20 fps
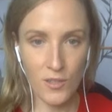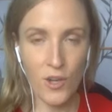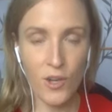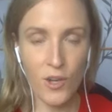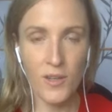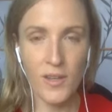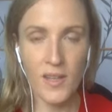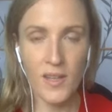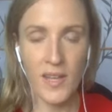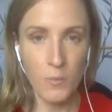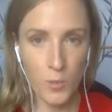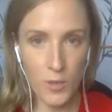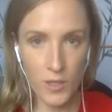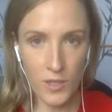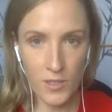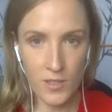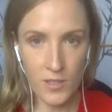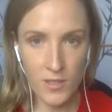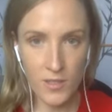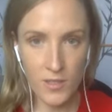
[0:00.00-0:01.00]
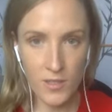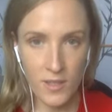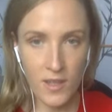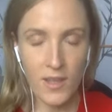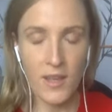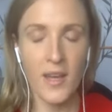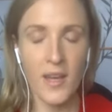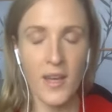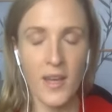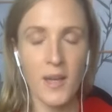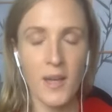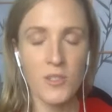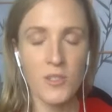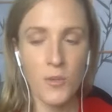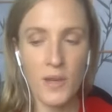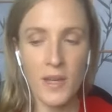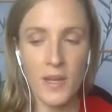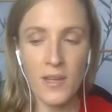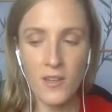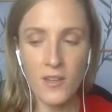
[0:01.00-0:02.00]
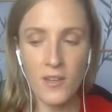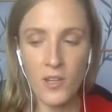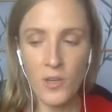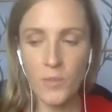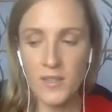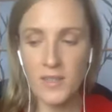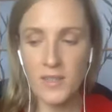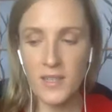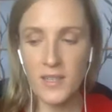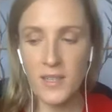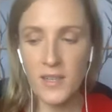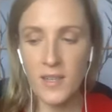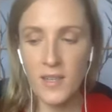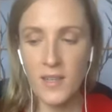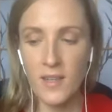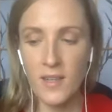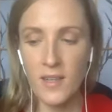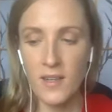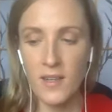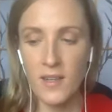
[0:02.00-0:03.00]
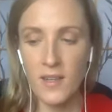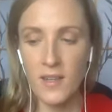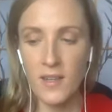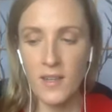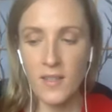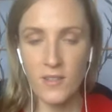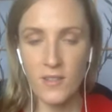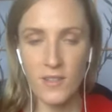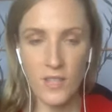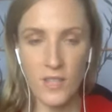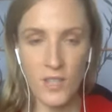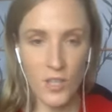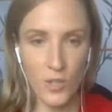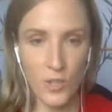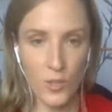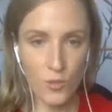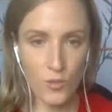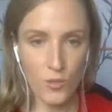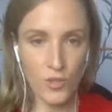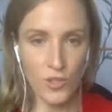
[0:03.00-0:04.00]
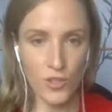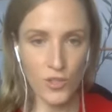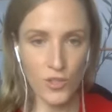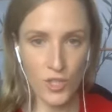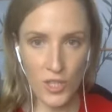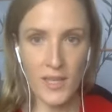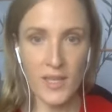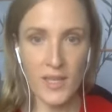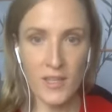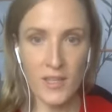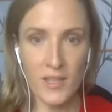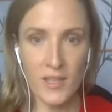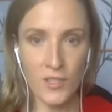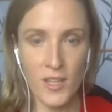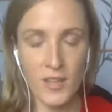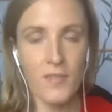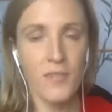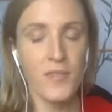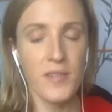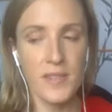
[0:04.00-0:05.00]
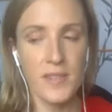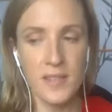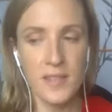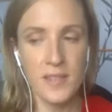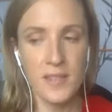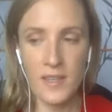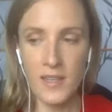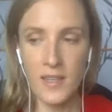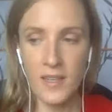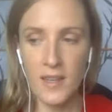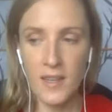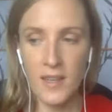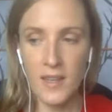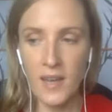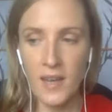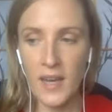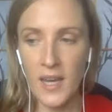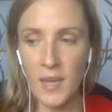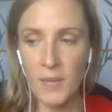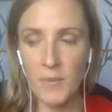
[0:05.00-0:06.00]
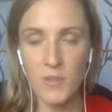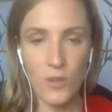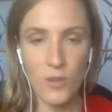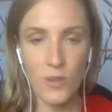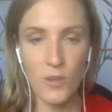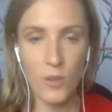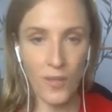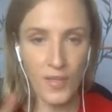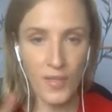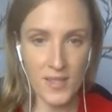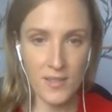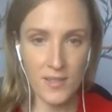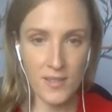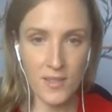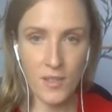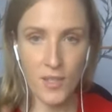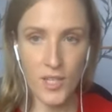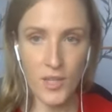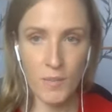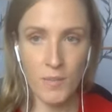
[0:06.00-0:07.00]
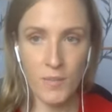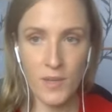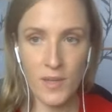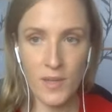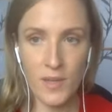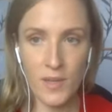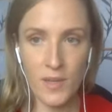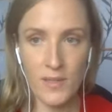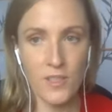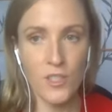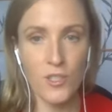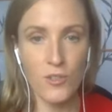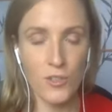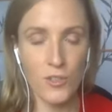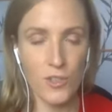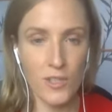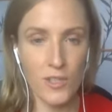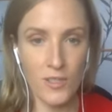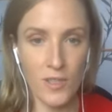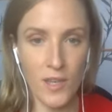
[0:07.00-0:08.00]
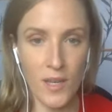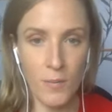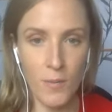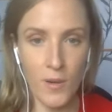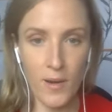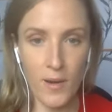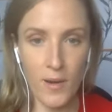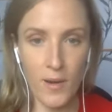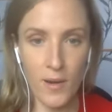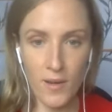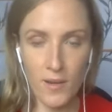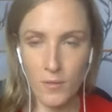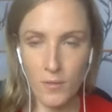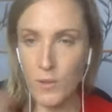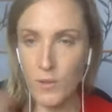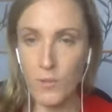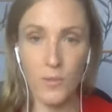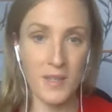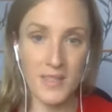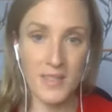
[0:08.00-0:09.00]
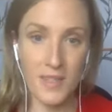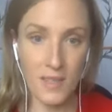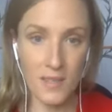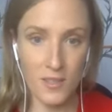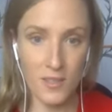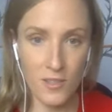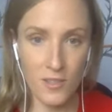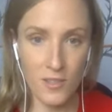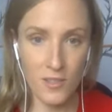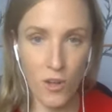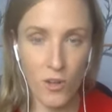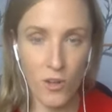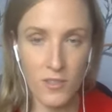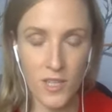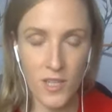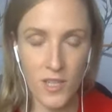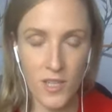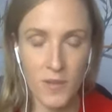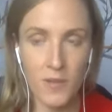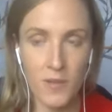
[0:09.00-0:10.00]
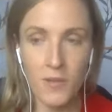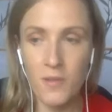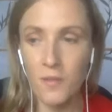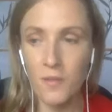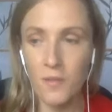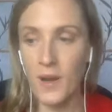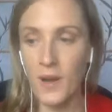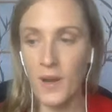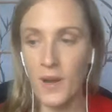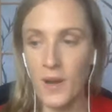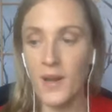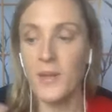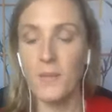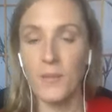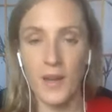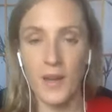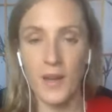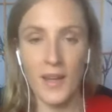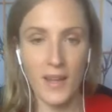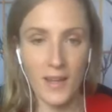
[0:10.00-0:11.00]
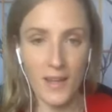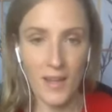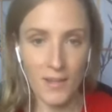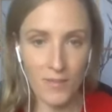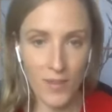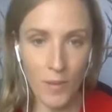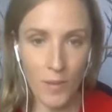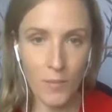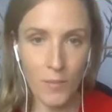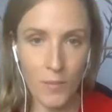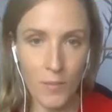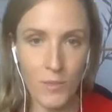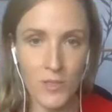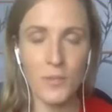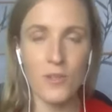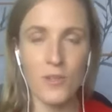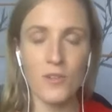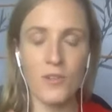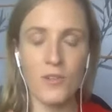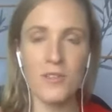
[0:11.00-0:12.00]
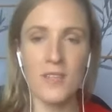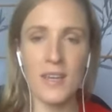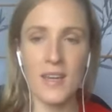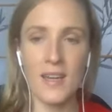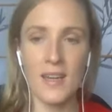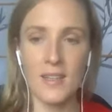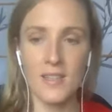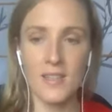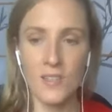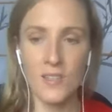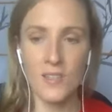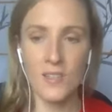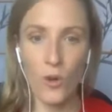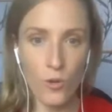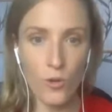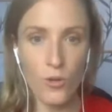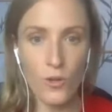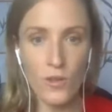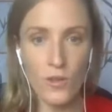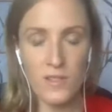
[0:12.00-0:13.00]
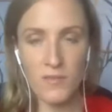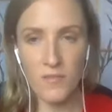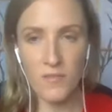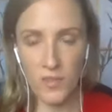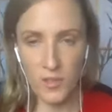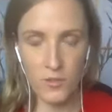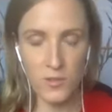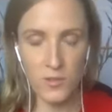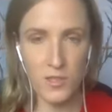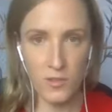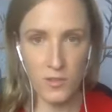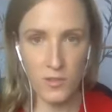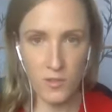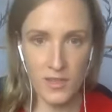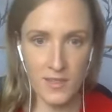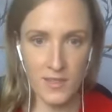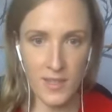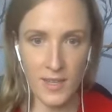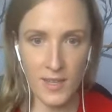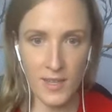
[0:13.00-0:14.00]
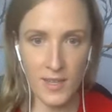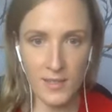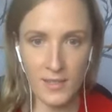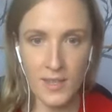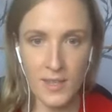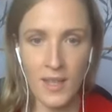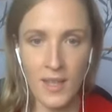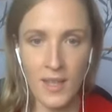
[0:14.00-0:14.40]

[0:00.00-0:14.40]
turn inward. So in your body, there's a huge change, like physically. So at this time, it's usually the time where we see it all the time now, where people are getting like vomiting bugs and colds and flus and all these things.